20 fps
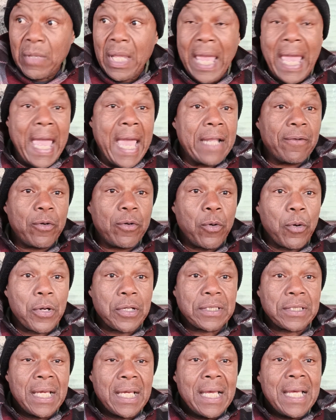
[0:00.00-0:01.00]
and of
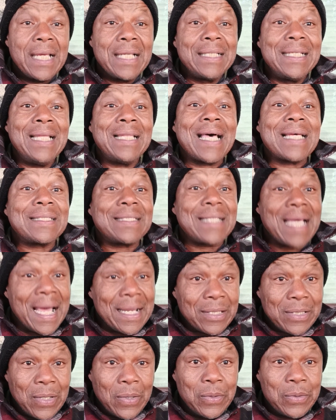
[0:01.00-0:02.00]
course, de Los
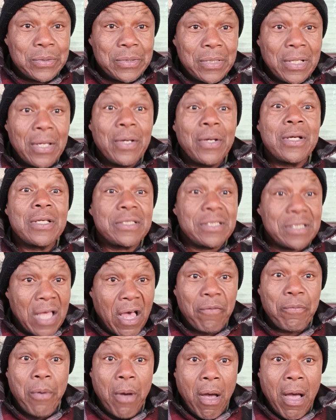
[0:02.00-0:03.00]
Santos,
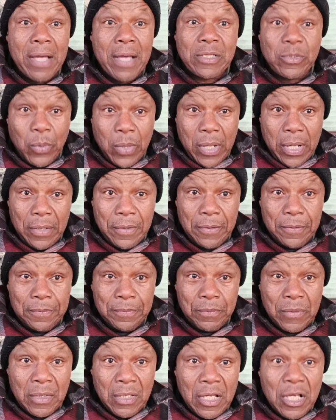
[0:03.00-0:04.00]
southpaw as well.
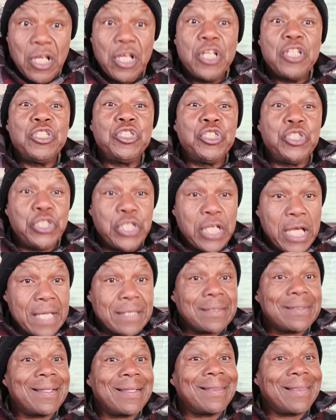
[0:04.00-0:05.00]

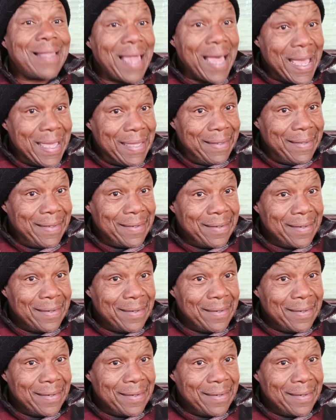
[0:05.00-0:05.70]
Just like